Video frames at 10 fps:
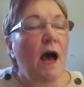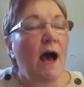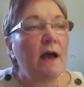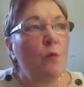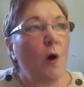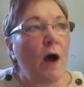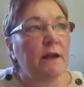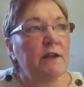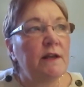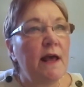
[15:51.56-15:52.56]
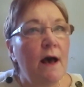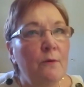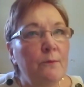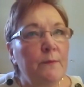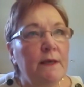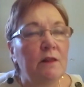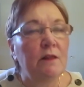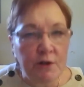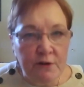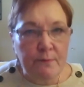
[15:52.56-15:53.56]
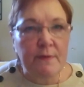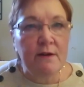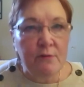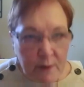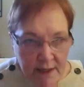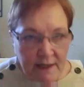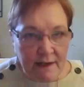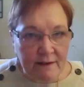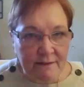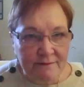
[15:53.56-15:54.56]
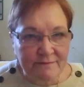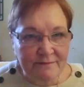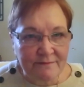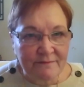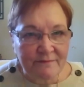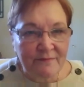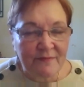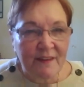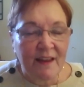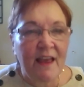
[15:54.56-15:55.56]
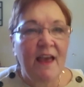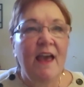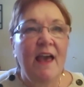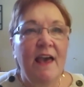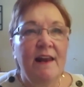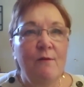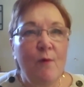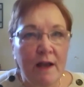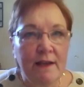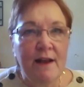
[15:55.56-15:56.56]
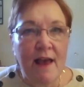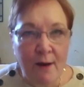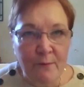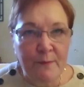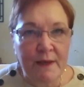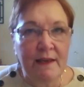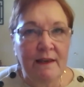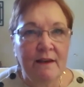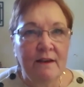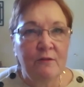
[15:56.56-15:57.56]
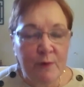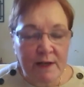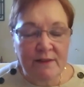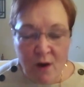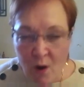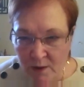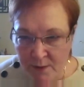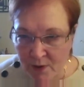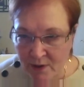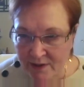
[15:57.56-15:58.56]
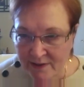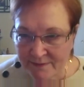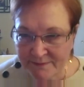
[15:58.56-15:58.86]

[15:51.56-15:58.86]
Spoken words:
"I want you to help me learn me to read. And I want you to help me read the holy book."